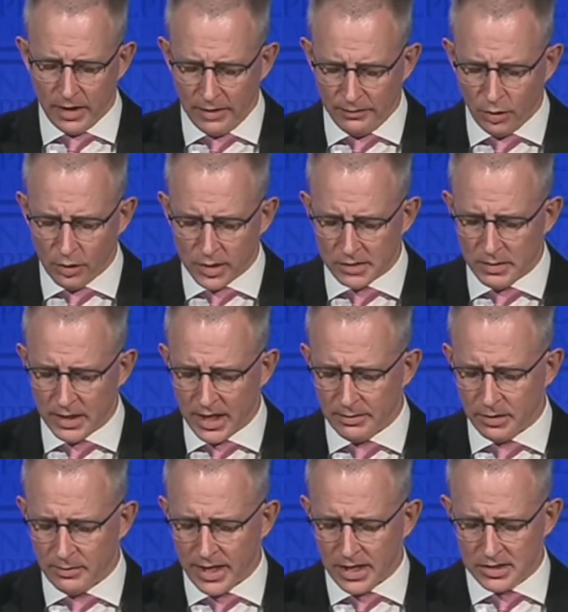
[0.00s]
always been able
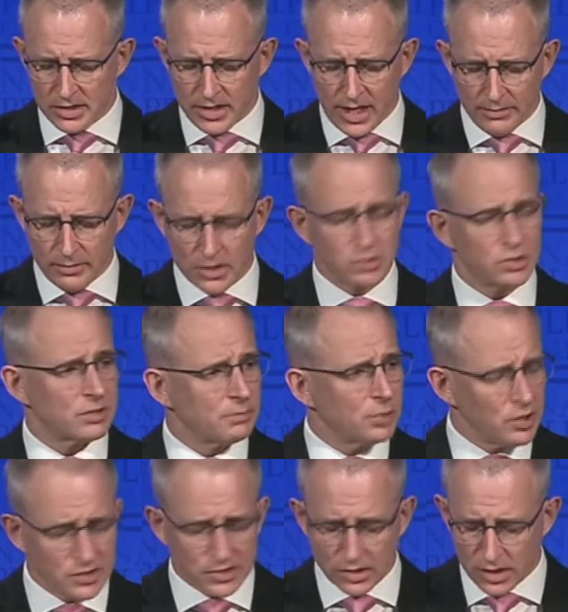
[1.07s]
to make statements which are
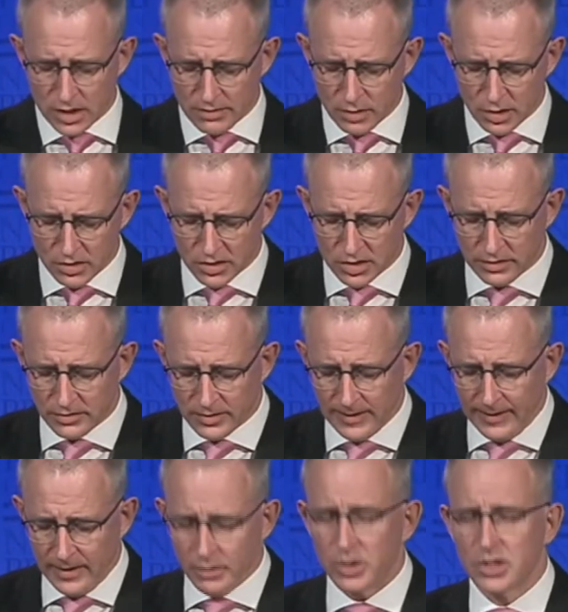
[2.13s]
personally abusive,
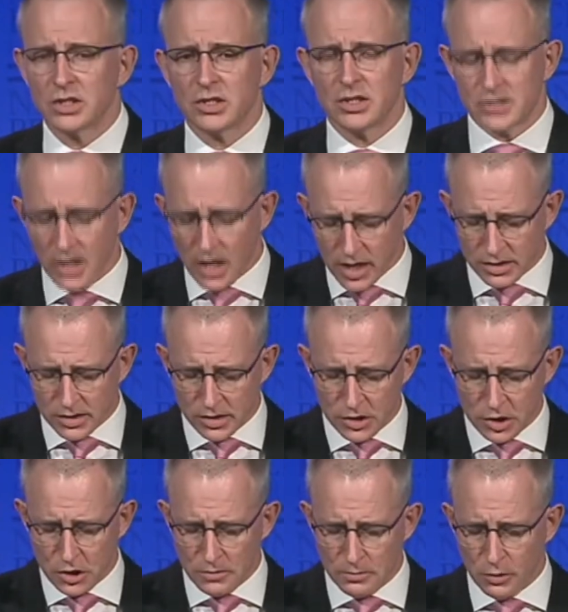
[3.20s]
which are designed to
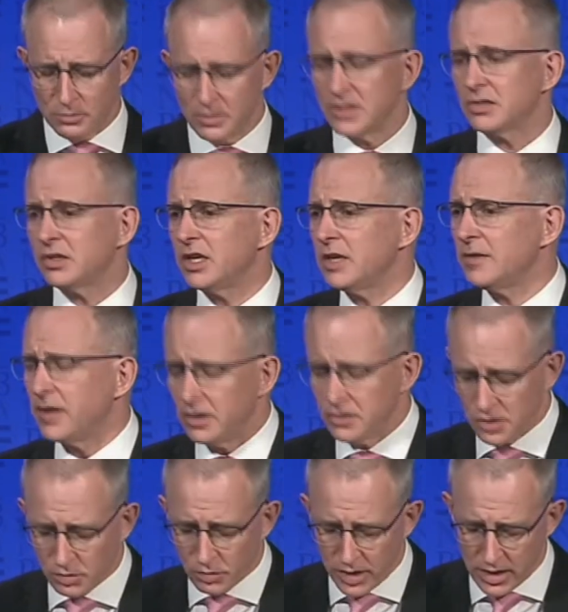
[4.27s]
dupe or mislead those
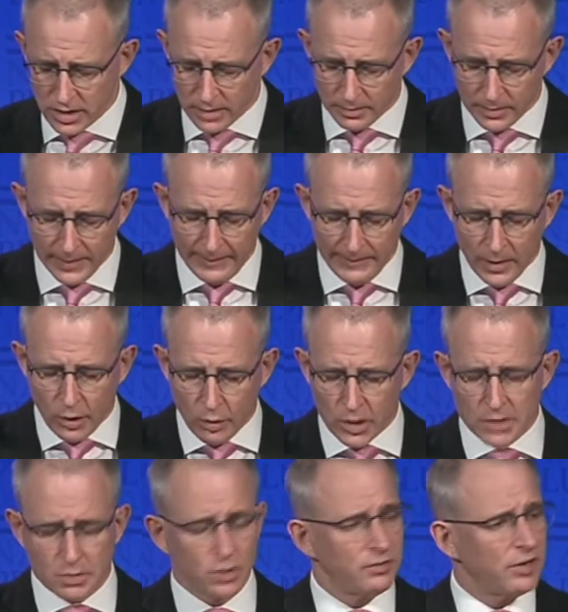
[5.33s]
who read them, or
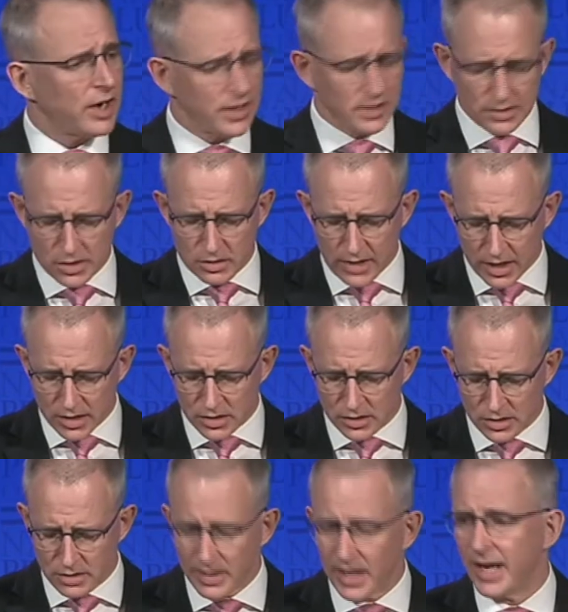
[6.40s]
which provide
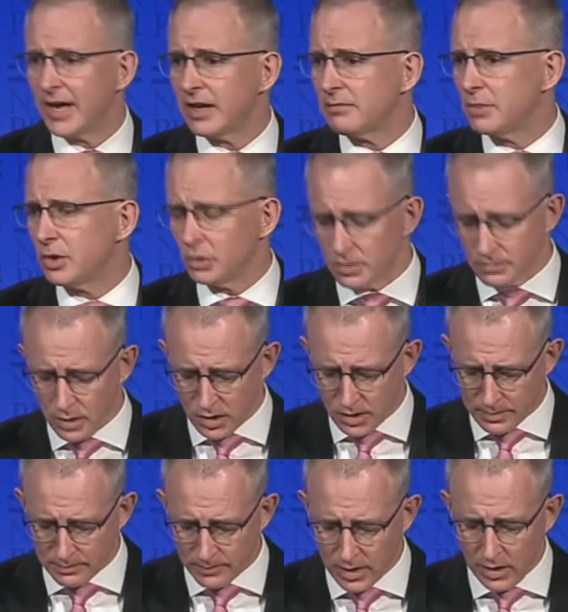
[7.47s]
instructions about how to build a
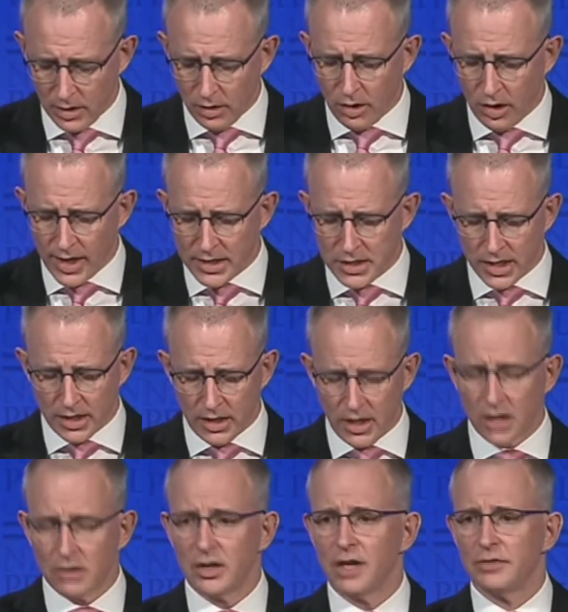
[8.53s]
bomb or hijack an
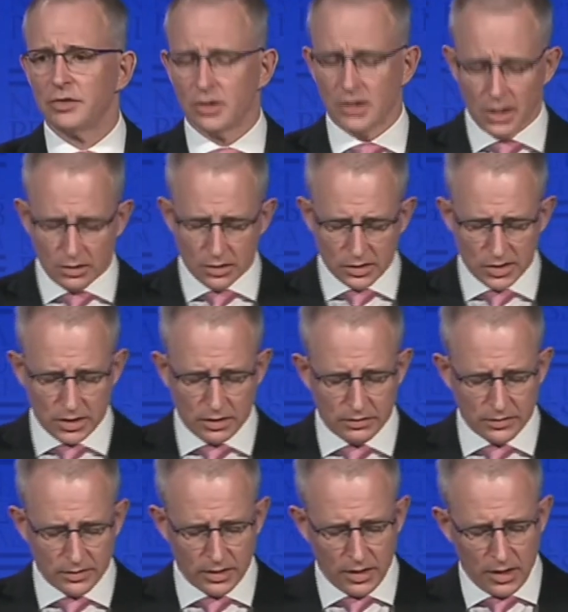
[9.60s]
aircraft or kill
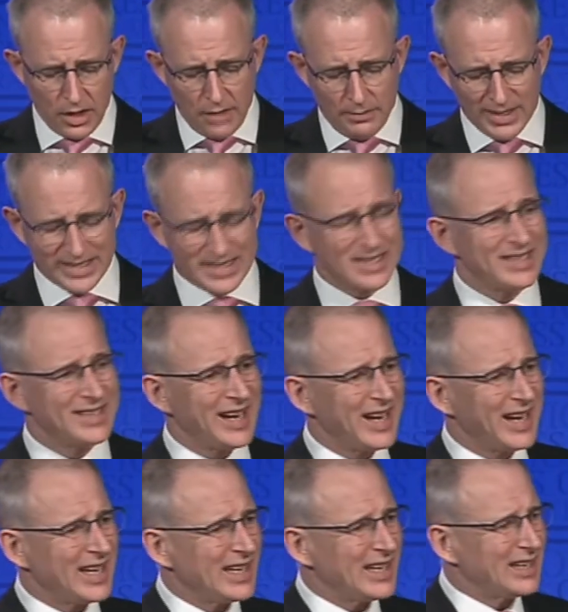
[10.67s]
yourself. But
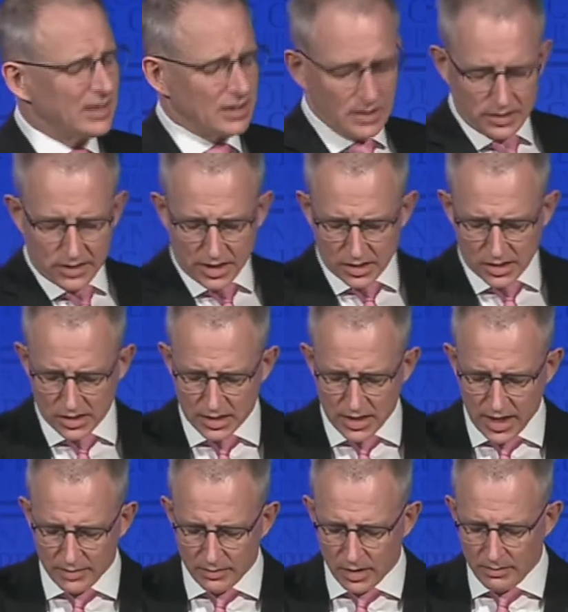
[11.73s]
today, such a
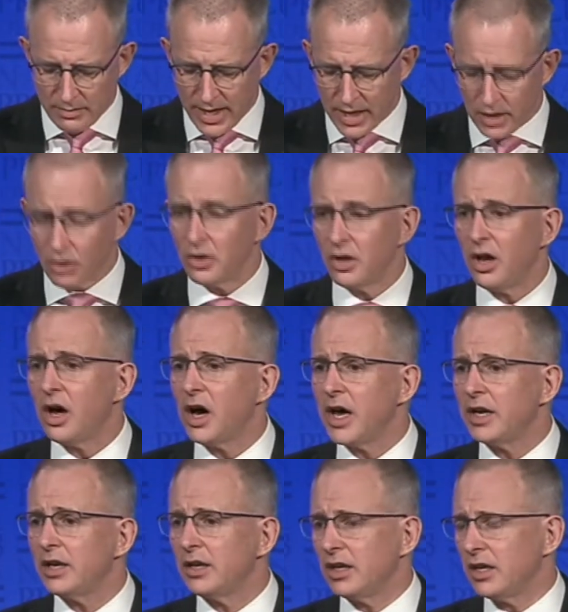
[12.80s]
statement made
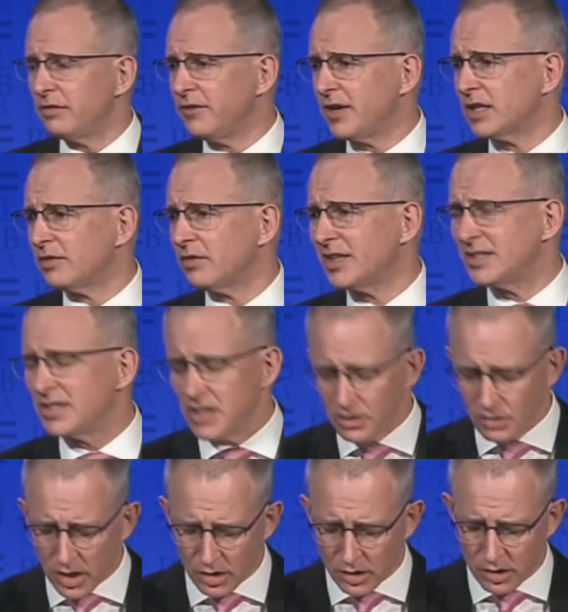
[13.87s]
online at effectively
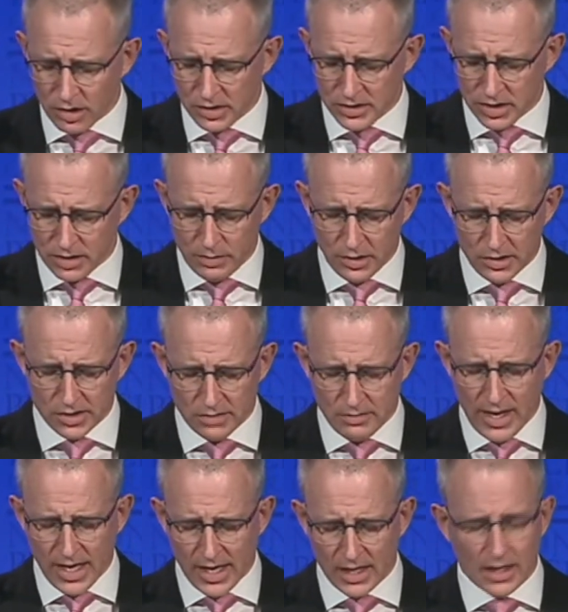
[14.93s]
zero cost to the person
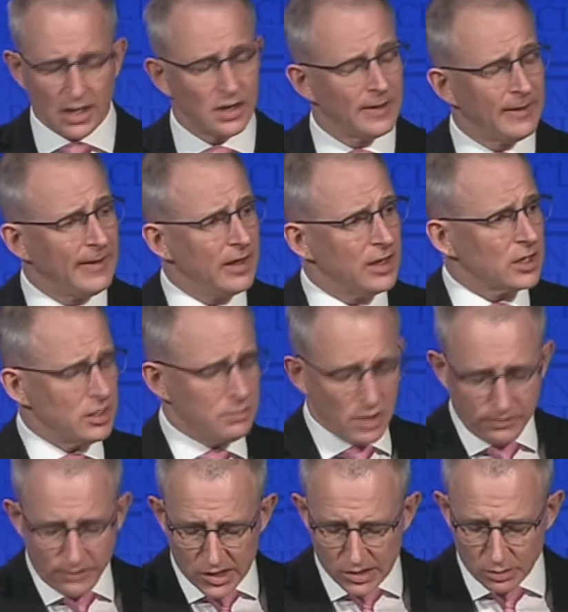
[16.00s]
making it can be
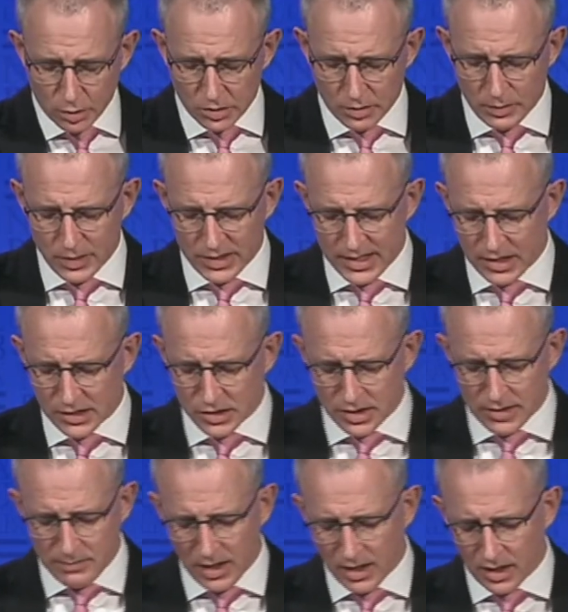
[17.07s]
visible to potentially
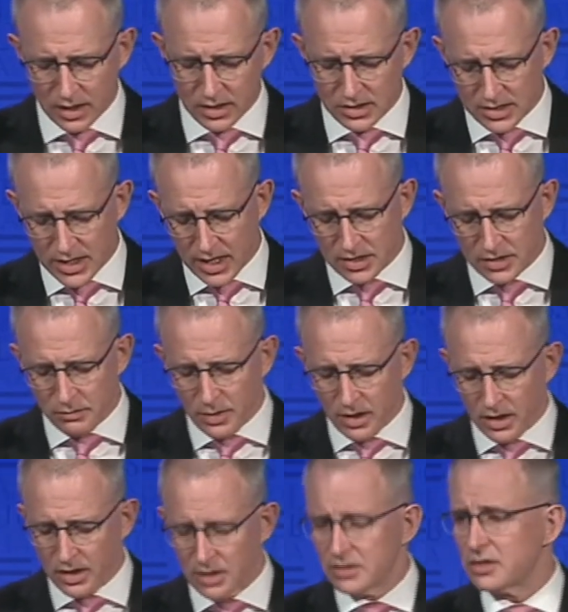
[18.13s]
millions, tens of
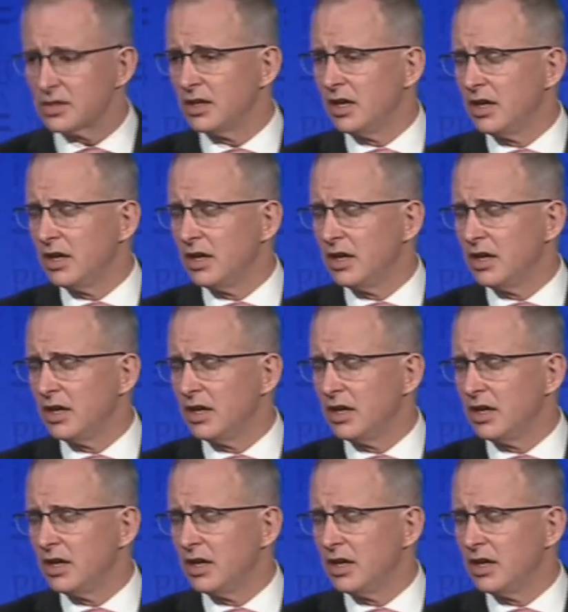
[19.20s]
millions,